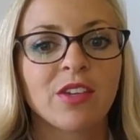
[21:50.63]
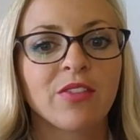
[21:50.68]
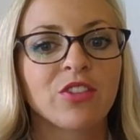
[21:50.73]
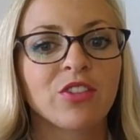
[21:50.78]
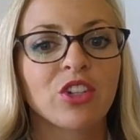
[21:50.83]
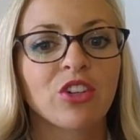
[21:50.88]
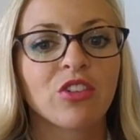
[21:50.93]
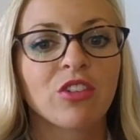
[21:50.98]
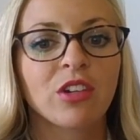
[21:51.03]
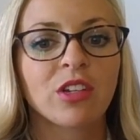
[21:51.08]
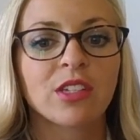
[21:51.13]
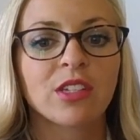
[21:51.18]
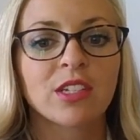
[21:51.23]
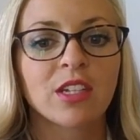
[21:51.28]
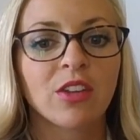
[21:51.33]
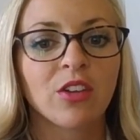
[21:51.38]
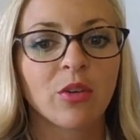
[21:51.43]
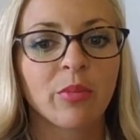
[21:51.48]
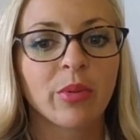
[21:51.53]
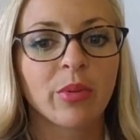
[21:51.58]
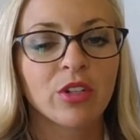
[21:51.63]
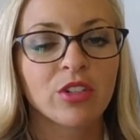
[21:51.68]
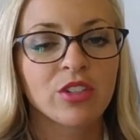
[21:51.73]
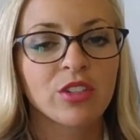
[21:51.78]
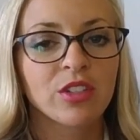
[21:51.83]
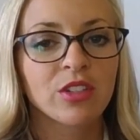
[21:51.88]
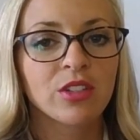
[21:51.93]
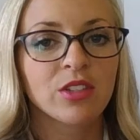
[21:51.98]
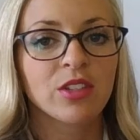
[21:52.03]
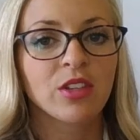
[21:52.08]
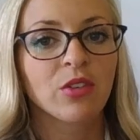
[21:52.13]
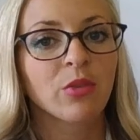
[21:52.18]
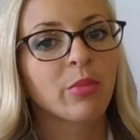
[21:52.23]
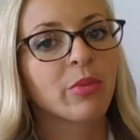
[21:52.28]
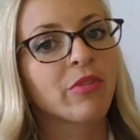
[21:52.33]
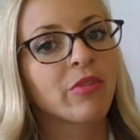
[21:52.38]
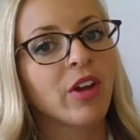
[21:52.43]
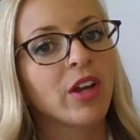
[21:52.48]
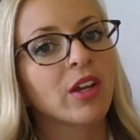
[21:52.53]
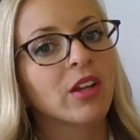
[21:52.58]
have decreased in their purchases or
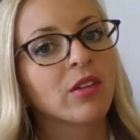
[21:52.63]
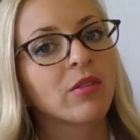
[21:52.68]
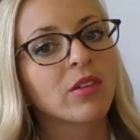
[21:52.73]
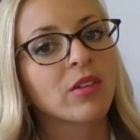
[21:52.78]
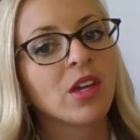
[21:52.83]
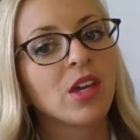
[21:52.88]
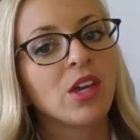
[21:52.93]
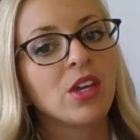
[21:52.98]
providing